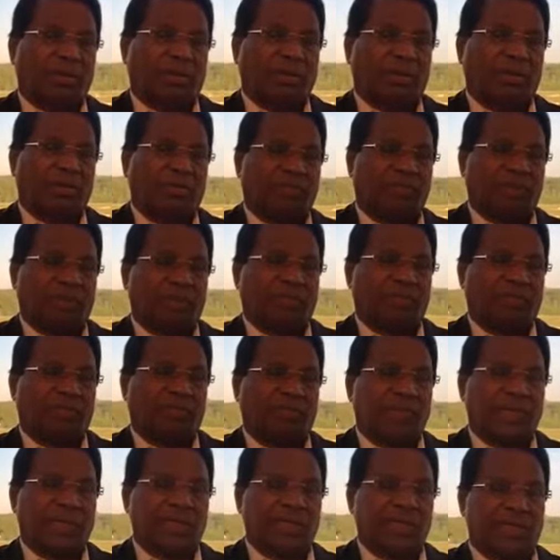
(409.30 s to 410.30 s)
After
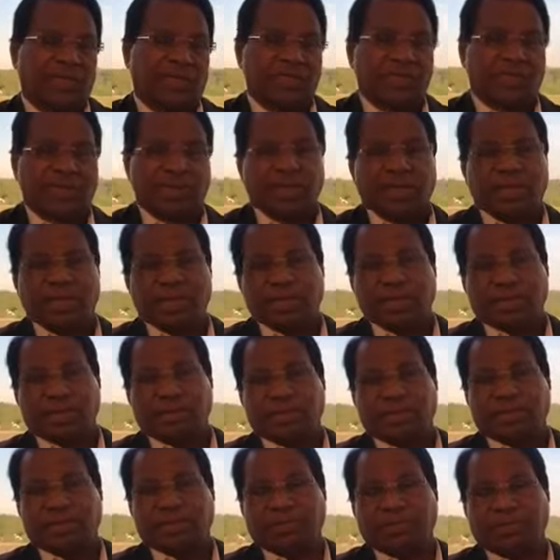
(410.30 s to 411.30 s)
50, 60
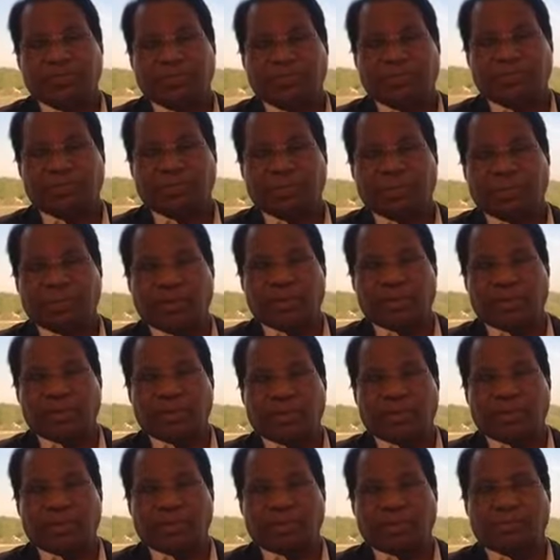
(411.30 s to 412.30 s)
years,
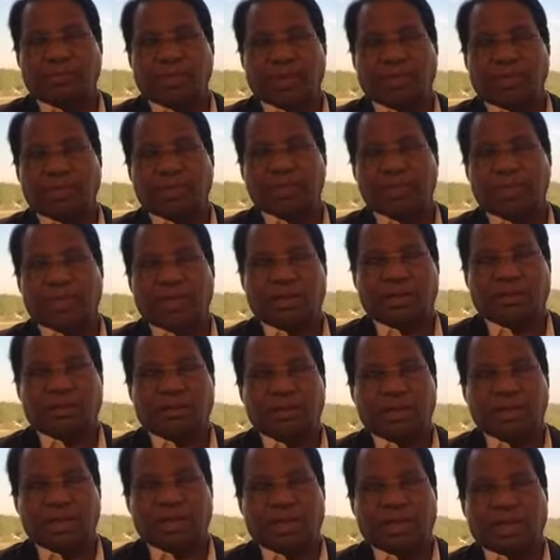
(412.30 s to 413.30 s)
because they
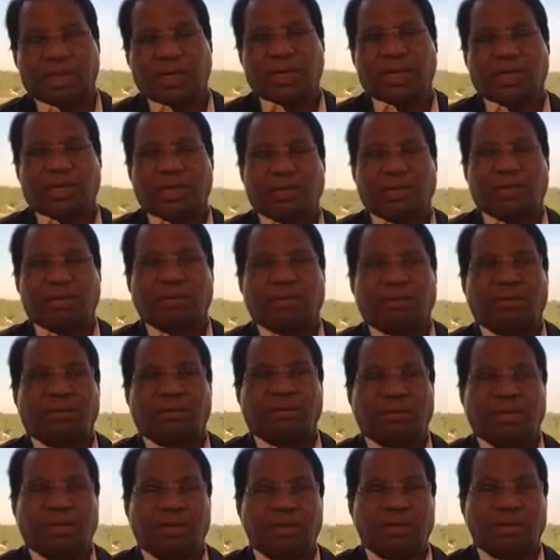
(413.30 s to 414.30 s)
concentrated
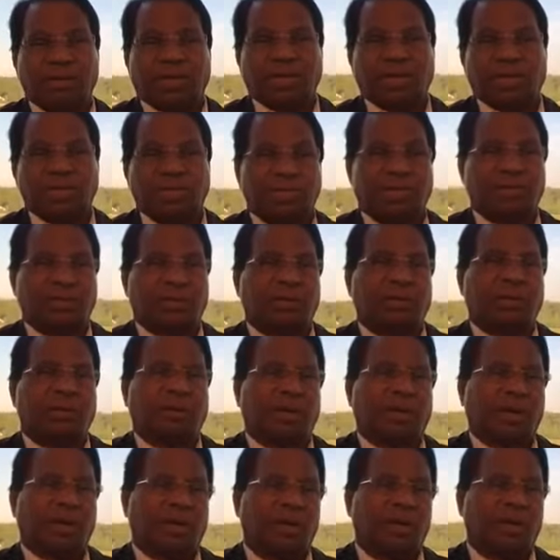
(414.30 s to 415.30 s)
on education
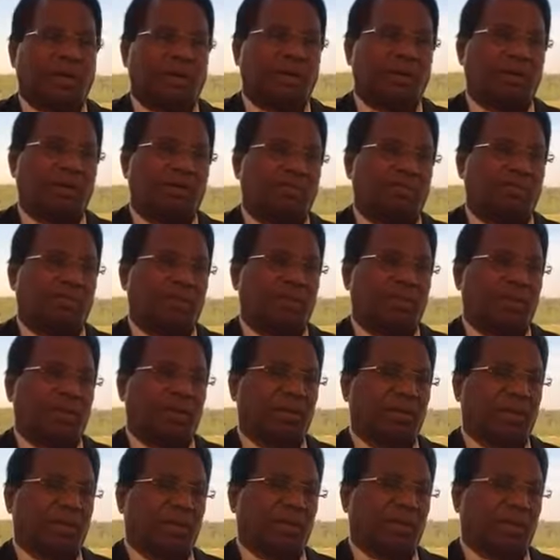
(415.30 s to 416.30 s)
and
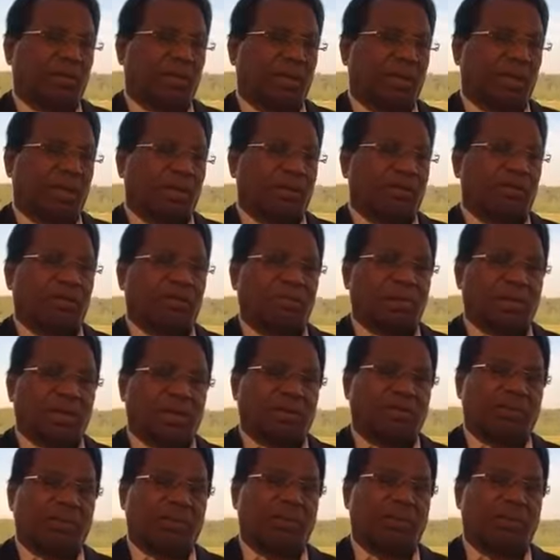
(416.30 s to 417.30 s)
economic
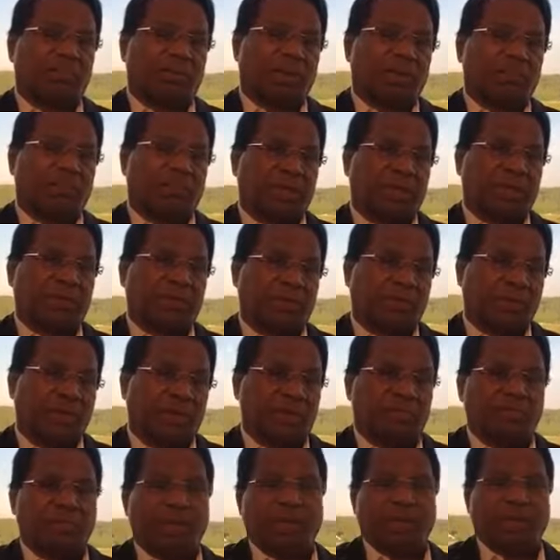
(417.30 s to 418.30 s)
development,
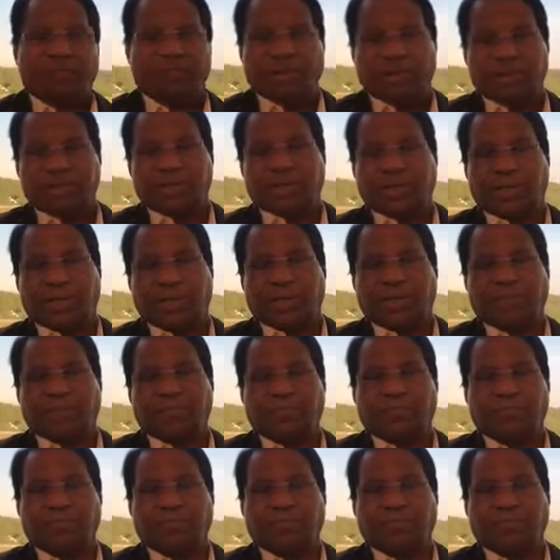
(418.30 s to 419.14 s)
particularly manufacturing.